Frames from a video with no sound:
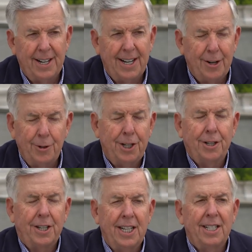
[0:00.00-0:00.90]
I, I always
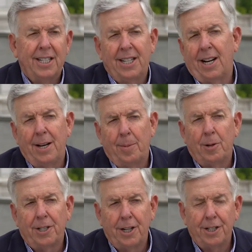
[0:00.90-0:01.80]
tell the kids, I said, hey, I'm
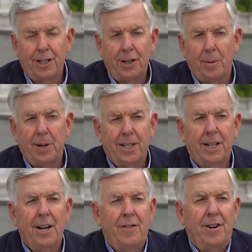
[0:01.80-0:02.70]
going to tell you a secret about
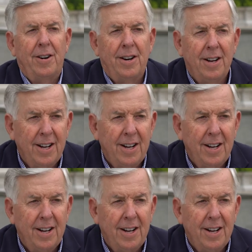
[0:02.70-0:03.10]
the governor.